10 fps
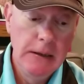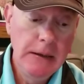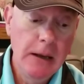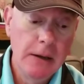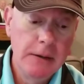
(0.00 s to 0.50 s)

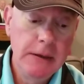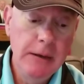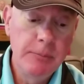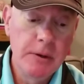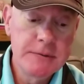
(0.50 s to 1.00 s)
Yeah, ne
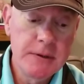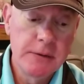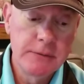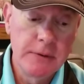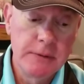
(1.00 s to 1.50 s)
plus
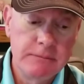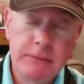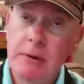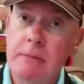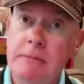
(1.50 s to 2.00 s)
ultra.
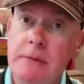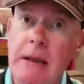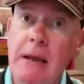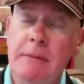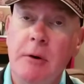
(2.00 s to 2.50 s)
You know,
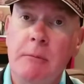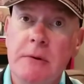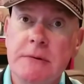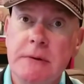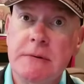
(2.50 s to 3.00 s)
nay
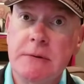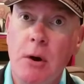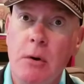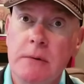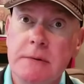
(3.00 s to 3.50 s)
almost means
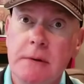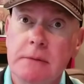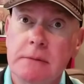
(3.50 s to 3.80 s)
no. So.